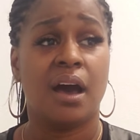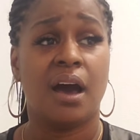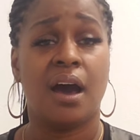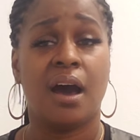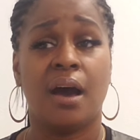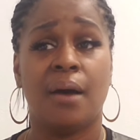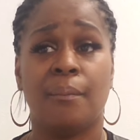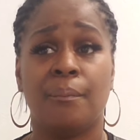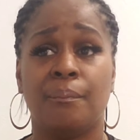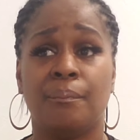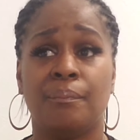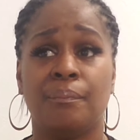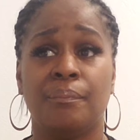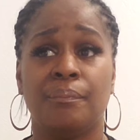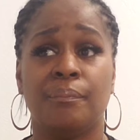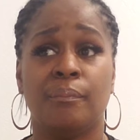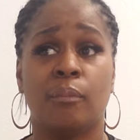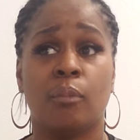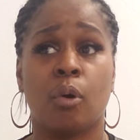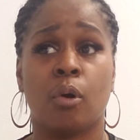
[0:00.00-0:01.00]

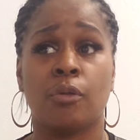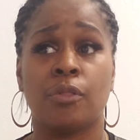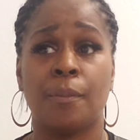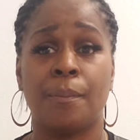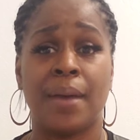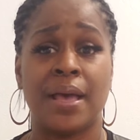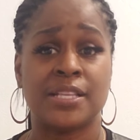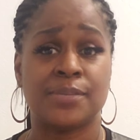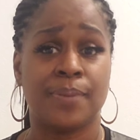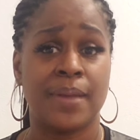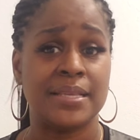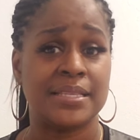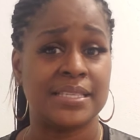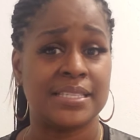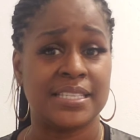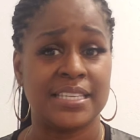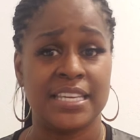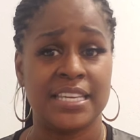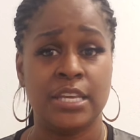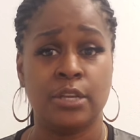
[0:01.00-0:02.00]
or the best
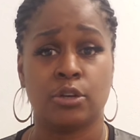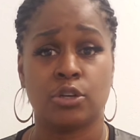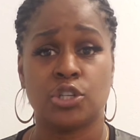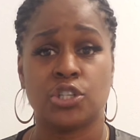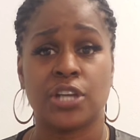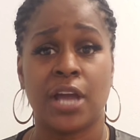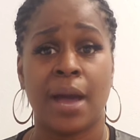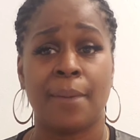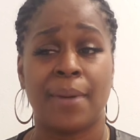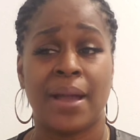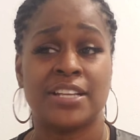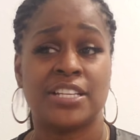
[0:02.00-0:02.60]
places to eat or shop.